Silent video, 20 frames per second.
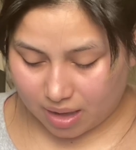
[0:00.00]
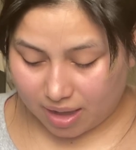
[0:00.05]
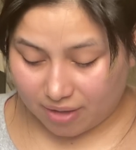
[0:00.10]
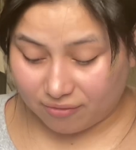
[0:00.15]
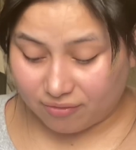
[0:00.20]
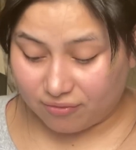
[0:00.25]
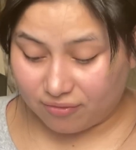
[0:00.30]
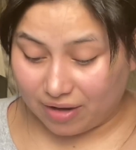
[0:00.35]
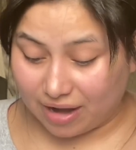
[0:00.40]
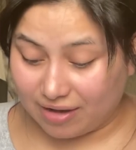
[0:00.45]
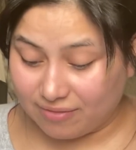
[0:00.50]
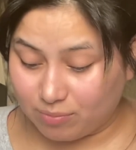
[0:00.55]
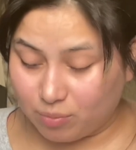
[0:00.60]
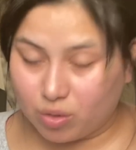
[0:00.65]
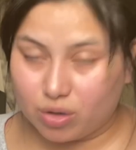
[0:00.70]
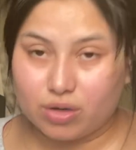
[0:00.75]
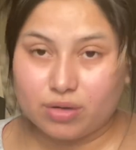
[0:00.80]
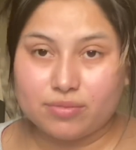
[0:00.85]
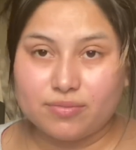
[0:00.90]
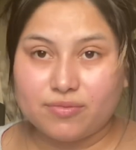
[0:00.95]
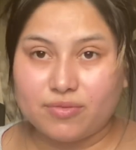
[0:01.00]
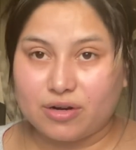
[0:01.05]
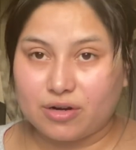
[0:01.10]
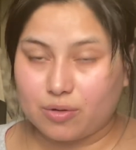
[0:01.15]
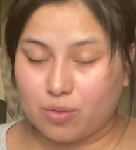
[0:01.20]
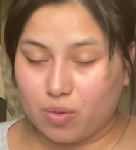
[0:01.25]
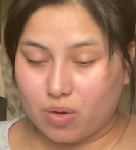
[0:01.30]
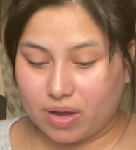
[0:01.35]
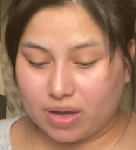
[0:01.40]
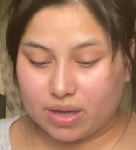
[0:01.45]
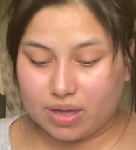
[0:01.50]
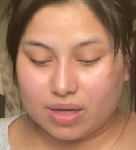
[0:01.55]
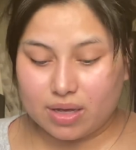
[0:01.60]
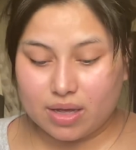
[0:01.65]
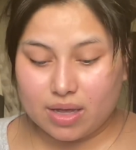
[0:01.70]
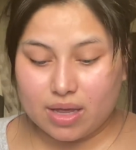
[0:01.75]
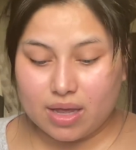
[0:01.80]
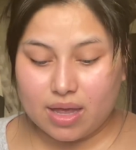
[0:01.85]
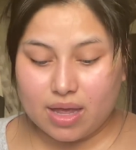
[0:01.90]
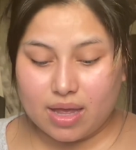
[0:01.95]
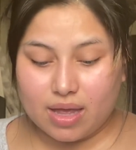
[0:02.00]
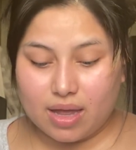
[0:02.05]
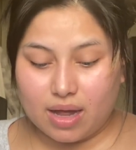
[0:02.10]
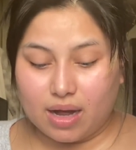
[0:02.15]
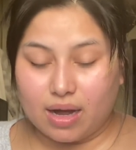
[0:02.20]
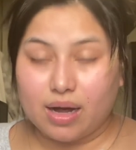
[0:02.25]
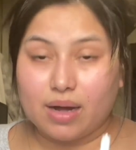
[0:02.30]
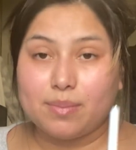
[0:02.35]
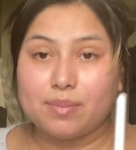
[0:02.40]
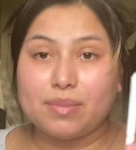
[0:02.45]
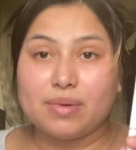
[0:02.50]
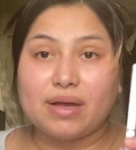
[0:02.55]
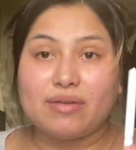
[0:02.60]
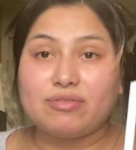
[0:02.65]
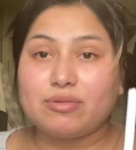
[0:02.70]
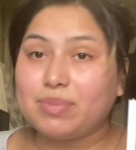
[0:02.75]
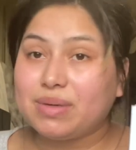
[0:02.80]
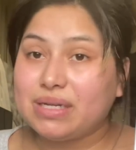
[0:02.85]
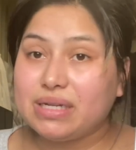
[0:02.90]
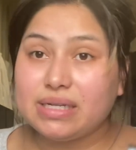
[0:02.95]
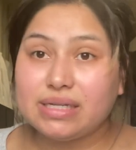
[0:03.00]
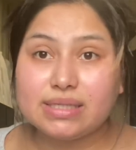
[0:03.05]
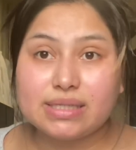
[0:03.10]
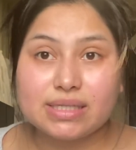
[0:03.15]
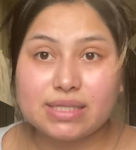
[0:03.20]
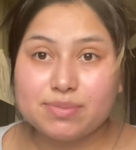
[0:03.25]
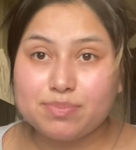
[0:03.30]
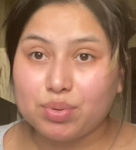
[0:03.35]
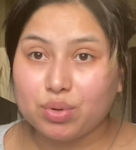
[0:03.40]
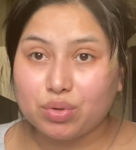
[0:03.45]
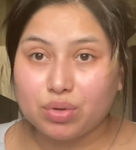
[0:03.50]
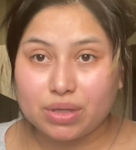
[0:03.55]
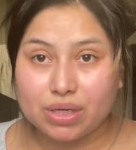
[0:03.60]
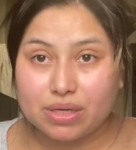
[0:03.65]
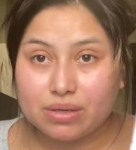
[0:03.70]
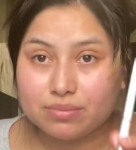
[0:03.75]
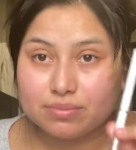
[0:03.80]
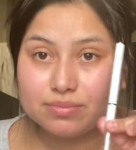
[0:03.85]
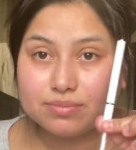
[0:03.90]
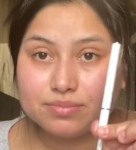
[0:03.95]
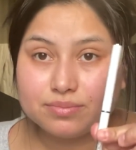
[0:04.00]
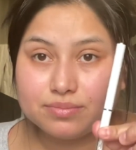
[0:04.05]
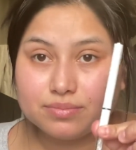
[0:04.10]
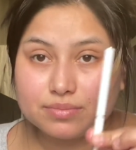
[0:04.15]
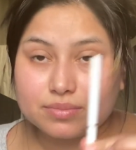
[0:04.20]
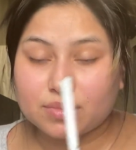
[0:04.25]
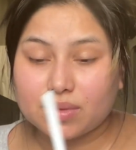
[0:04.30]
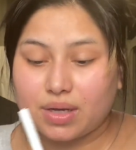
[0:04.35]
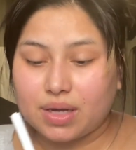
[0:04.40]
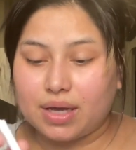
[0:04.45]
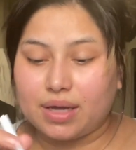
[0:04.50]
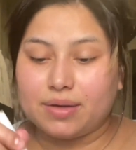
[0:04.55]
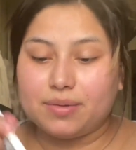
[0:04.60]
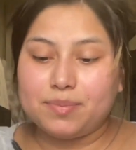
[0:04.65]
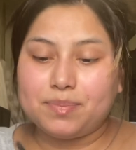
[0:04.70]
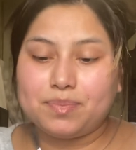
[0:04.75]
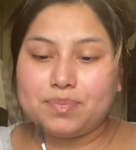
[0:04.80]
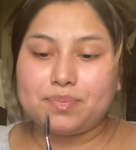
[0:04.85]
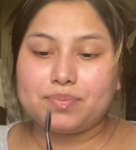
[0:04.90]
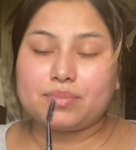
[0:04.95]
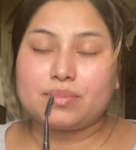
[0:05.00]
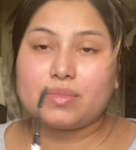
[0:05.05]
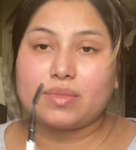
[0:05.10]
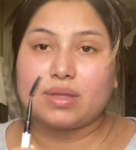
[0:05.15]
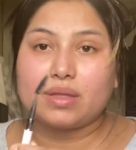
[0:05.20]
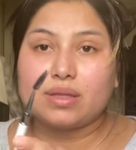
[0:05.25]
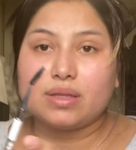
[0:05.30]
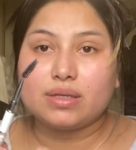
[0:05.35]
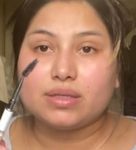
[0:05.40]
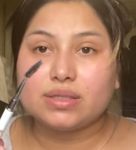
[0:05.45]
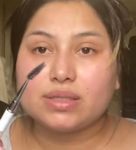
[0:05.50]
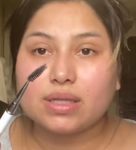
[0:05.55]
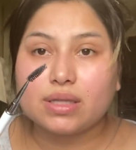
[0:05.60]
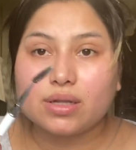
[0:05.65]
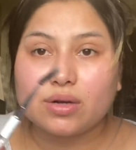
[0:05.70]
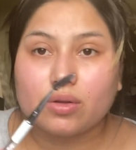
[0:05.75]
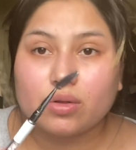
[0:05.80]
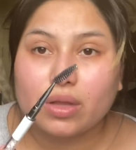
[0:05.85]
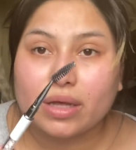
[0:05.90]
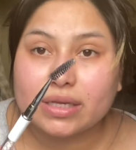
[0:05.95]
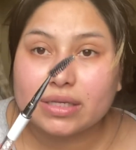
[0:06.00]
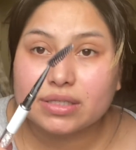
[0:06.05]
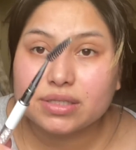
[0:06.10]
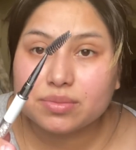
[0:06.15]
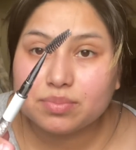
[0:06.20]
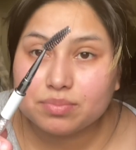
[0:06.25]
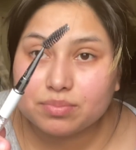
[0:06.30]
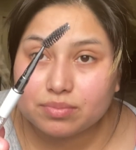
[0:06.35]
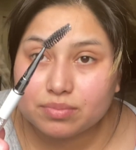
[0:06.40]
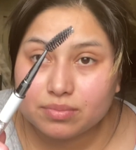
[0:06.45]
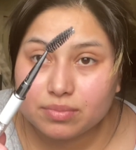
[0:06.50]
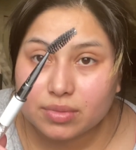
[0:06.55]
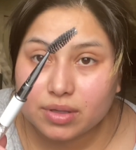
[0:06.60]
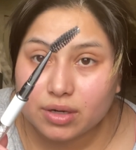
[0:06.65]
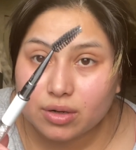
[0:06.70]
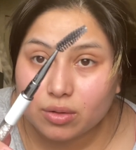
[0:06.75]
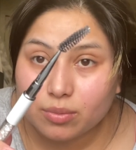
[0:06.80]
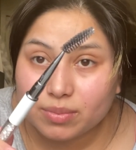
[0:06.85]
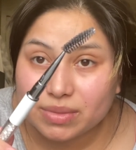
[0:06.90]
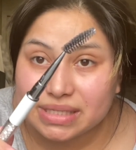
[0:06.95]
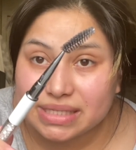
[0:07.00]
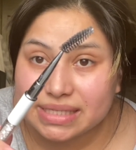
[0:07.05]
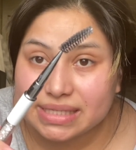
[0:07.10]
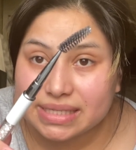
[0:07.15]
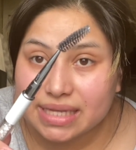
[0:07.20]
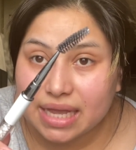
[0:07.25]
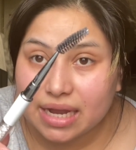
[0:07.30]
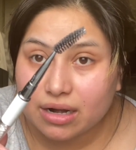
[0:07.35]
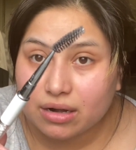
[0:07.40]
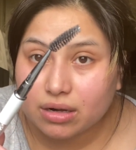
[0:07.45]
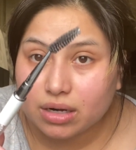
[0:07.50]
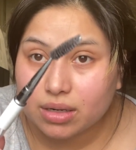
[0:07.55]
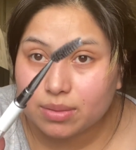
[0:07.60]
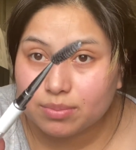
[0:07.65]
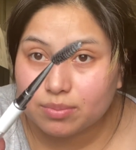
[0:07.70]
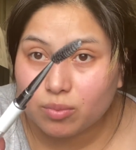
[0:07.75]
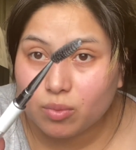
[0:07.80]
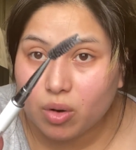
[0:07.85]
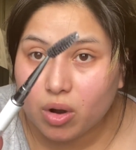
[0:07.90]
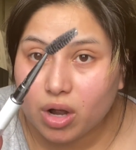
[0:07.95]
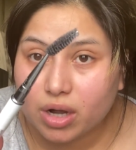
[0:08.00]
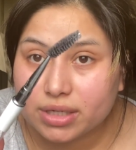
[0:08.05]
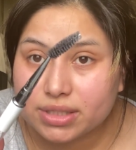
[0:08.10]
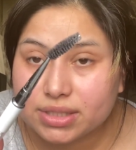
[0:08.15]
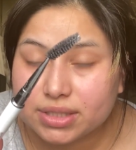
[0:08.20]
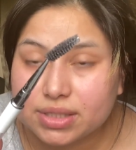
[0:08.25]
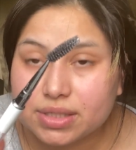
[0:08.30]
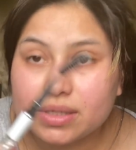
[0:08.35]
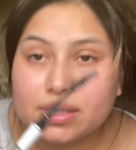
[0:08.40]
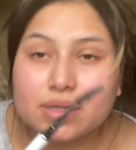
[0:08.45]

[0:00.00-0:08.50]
5 more, very quick. Everybody needs a spoolie, okay? This is a little mascara wand